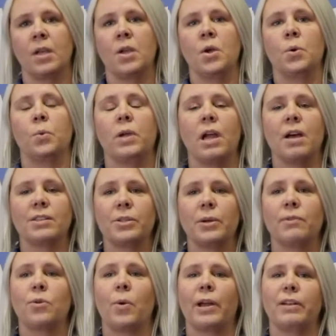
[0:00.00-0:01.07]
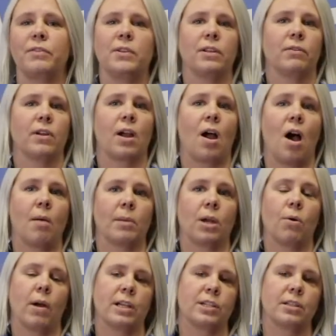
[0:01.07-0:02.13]
We also have quite a few different common
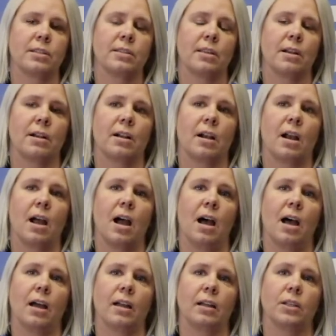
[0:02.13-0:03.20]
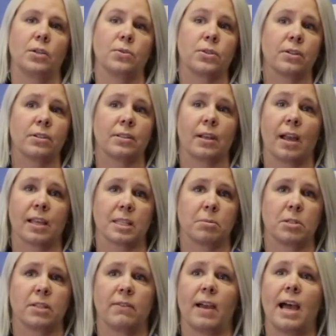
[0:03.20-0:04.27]
questions that our users and
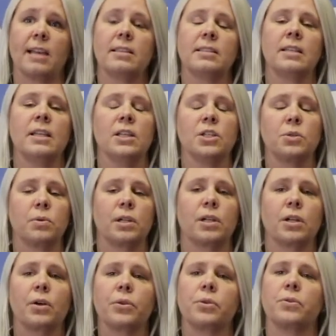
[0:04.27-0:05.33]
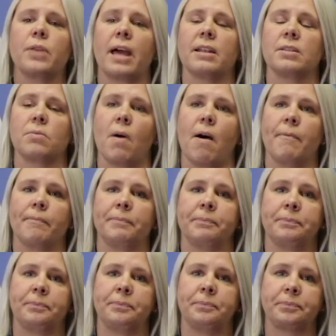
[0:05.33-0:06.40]
customers have asked, so we're going to go through that as well.
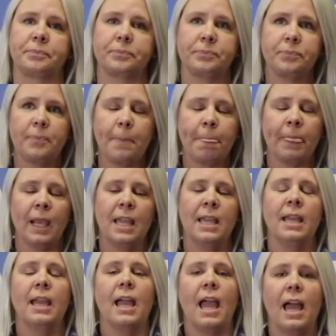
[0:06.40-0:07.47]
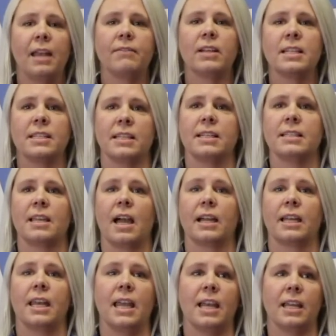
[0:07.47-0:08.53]
Envent is a
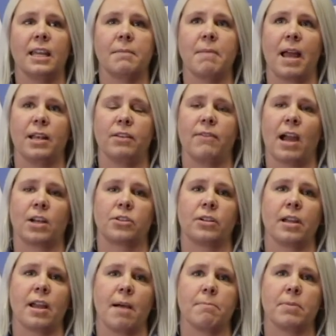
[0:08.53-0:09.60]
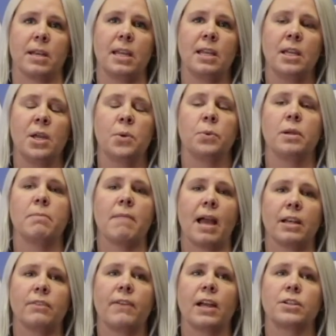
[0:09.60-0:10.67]
Canadian manufacturing company. We
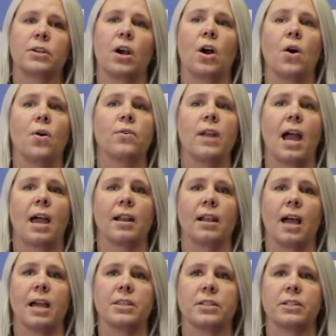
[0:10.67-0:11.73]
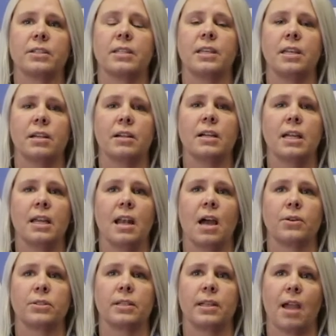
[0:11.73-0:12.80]
manufacture our own analyzers here
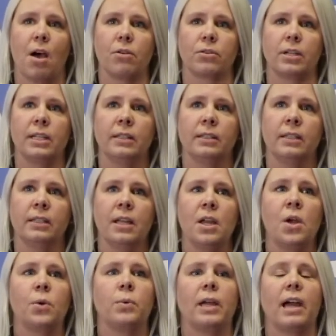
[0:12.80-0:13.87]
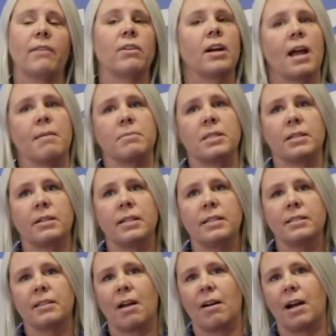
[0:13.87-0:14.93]
in-house in Calgary. We have our M
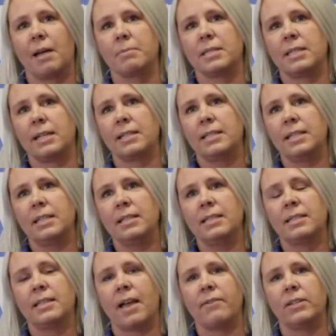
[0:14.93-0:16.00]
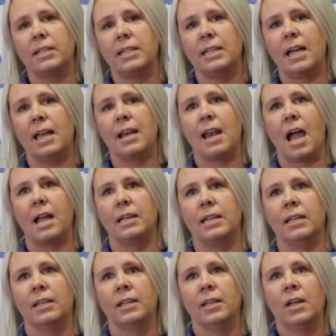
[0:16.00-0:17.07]
series, our M60, 70, and
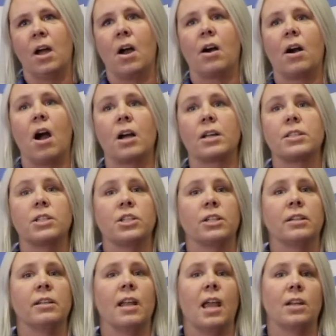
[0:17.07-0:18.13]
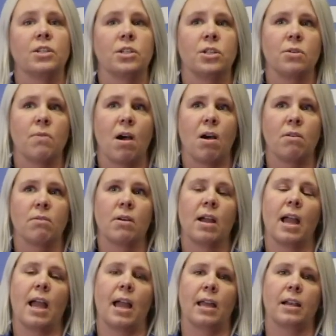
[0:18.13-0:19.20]
90, our oxygen, H2O,
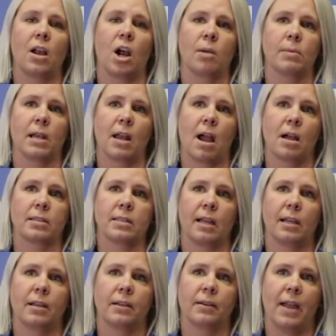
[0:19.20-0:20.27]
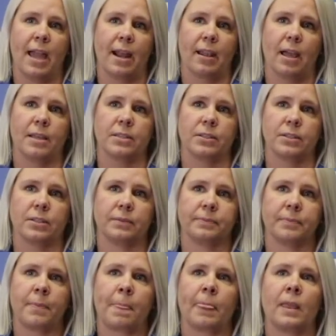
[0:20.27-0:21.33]
and carbon dioxide analyzers.
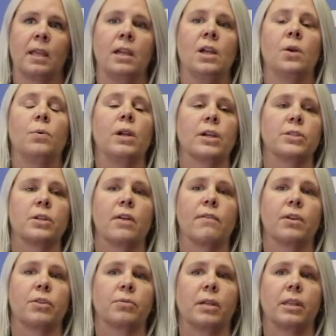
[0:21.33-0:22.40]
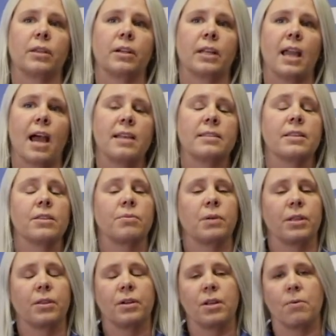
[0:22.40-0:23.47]
We also have our 330S and
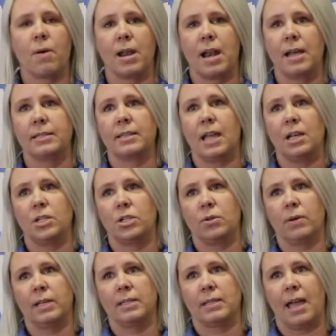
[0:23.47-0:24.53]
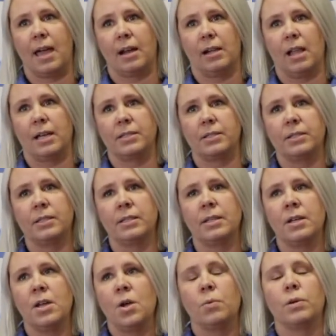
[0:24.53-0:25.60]
331S H2S analyzers,
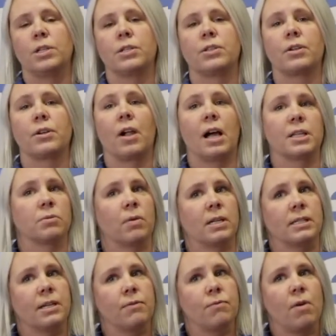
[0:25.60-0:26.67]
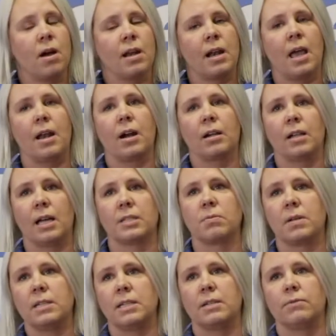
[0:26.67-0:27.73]
which is our Class 1 Div 1 and our Class
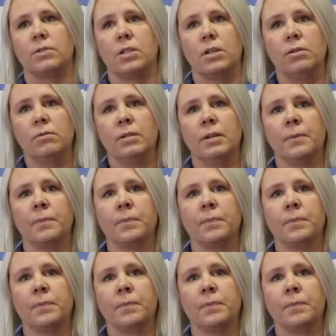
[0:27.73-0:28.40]
1 Div 2.